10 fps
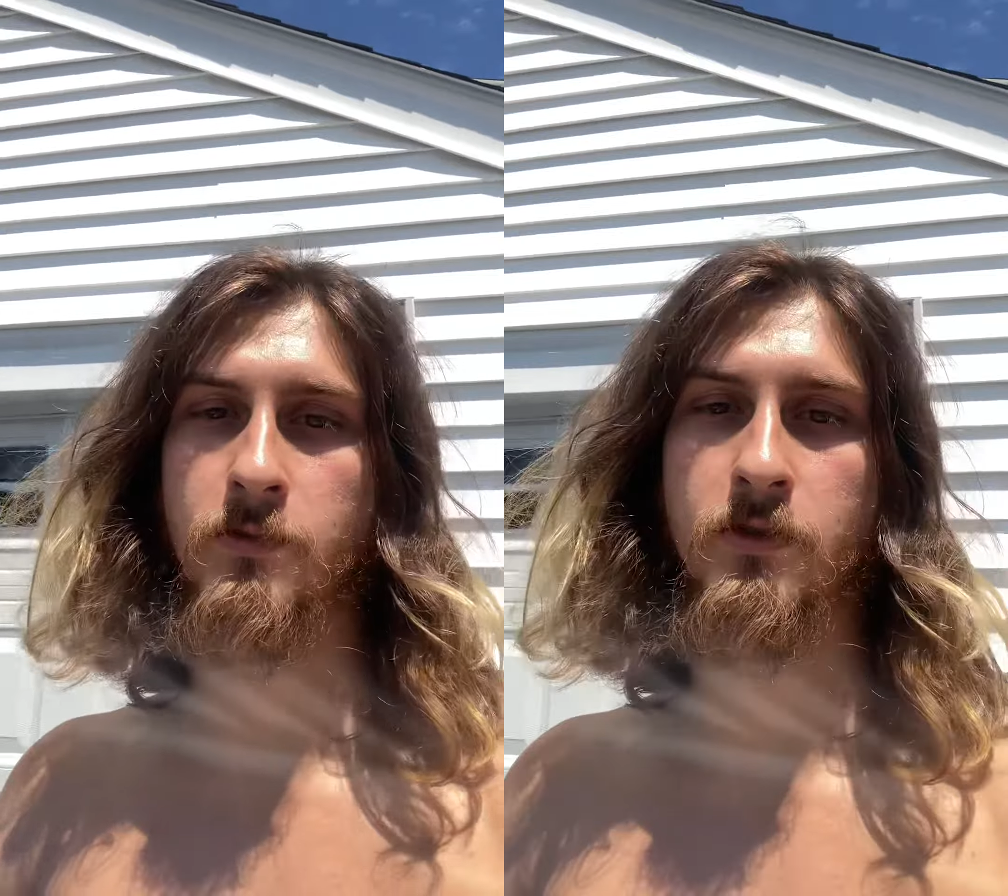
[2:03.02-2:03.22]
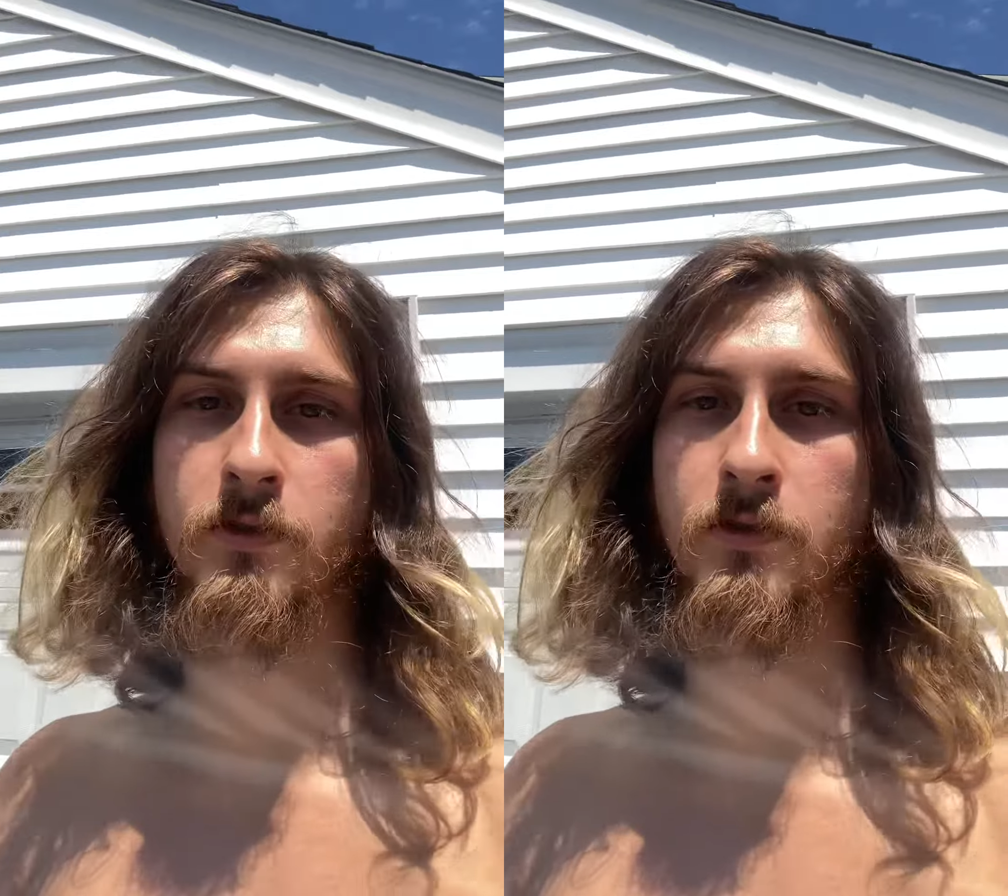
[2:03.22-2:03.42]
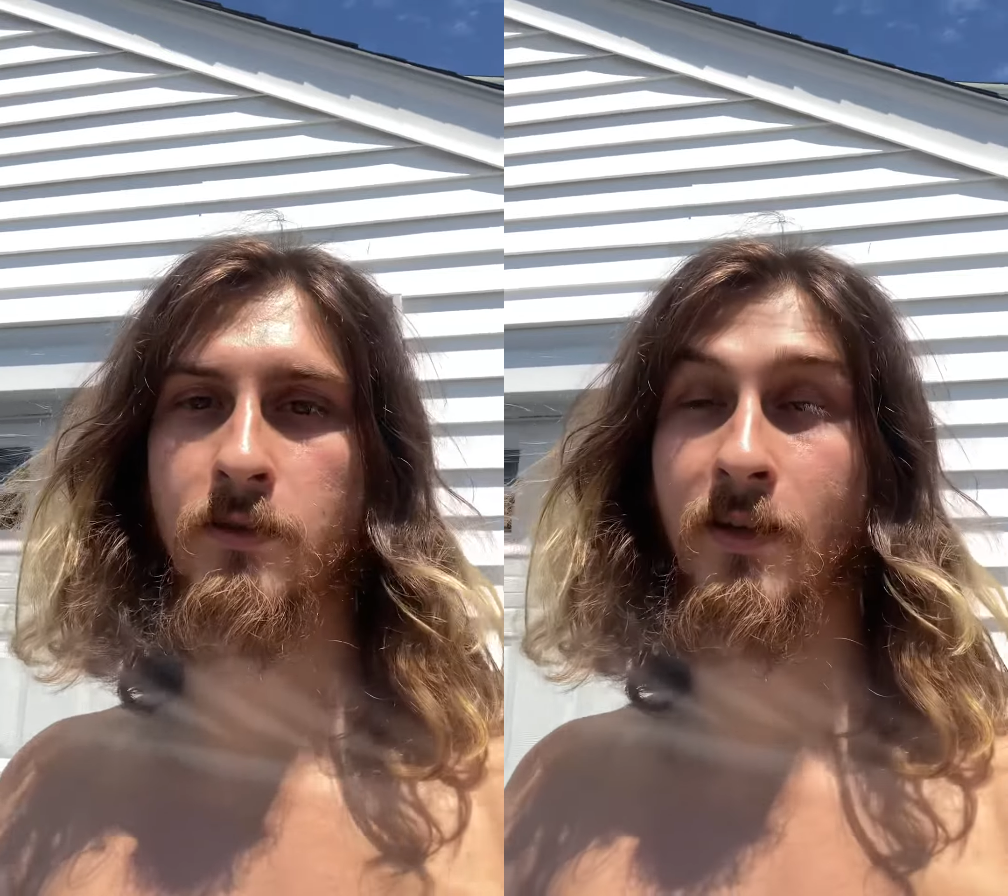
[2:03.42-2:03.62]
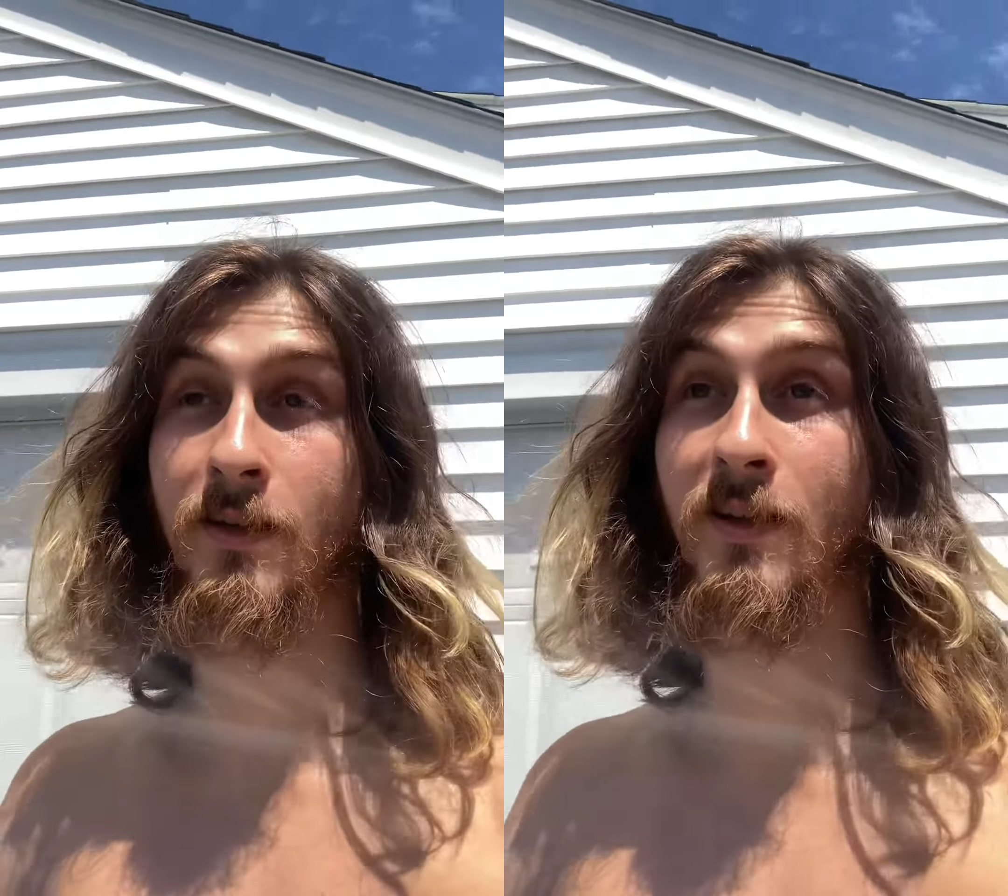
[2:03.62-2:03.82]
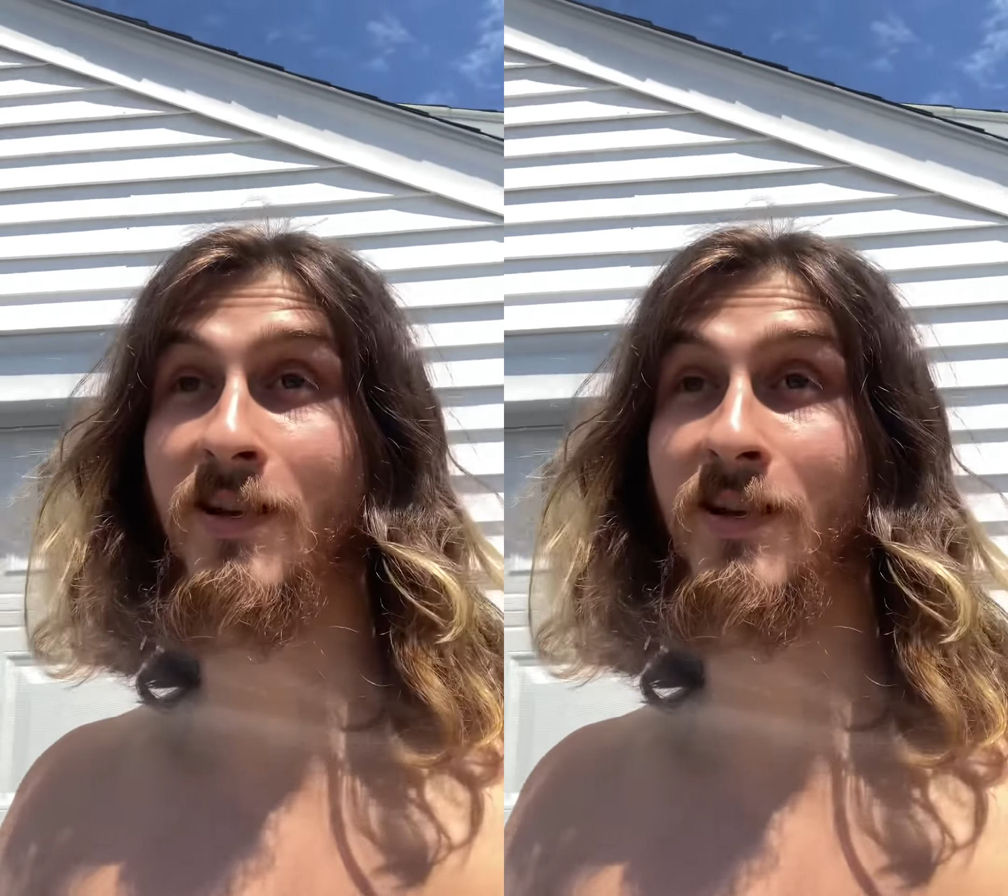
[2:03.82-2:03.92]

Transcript: shit. Like,